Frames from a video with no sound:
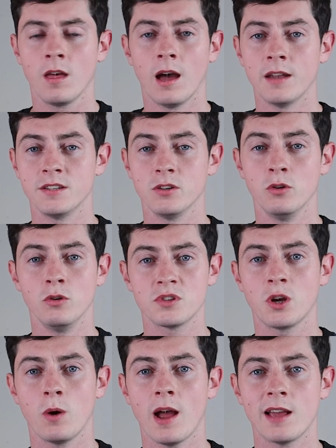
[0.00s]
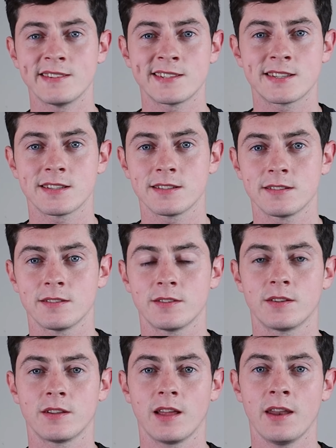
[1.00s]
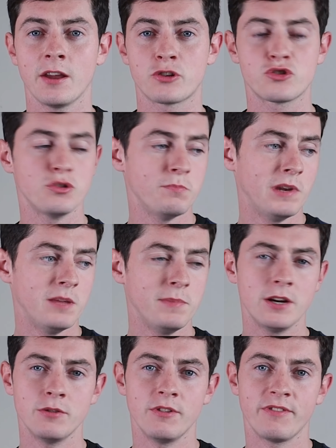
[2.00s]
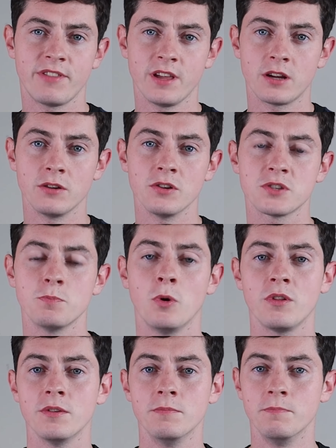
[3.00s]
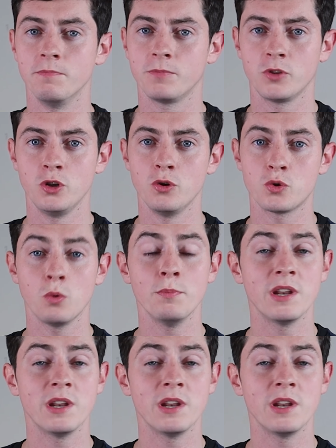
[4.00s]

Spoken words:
And it also has an extra millimetre of thickness more than usual